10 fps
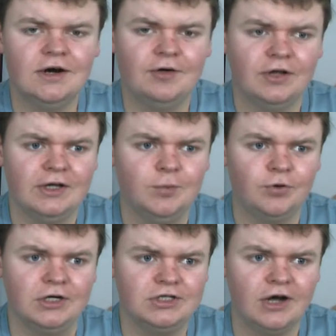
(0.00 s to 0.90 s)
I really
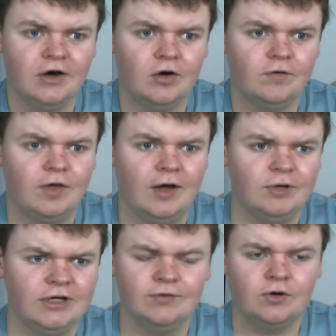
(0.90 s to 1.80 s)
appreciate all of them.
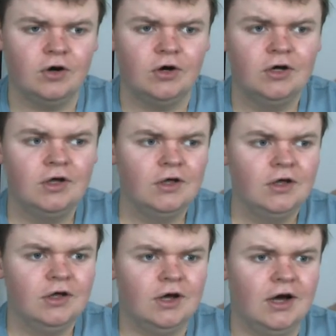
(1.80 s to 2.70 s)
Like you've got
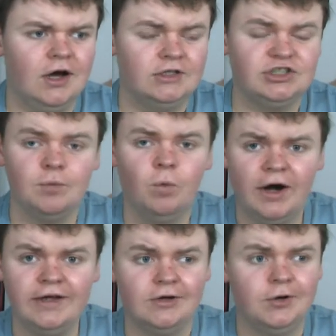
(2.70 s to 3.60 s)
Jim
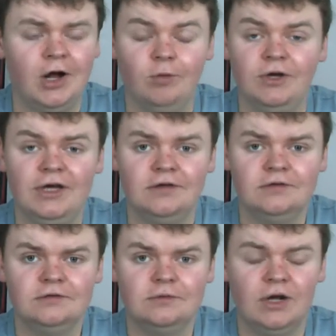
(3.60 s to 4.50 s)
White, who helped me,
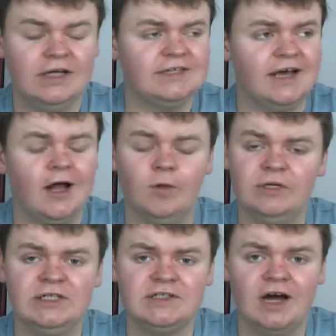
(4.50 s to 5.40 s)
well, I say helped
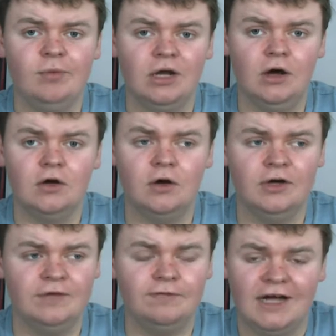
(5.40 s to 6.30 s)
me design my logo.
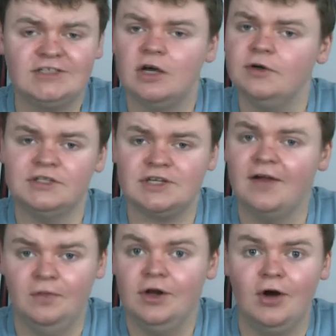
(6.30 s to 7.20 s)
He flat out
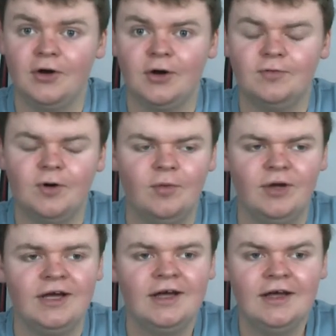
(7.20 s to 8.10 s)
designed the logo for me.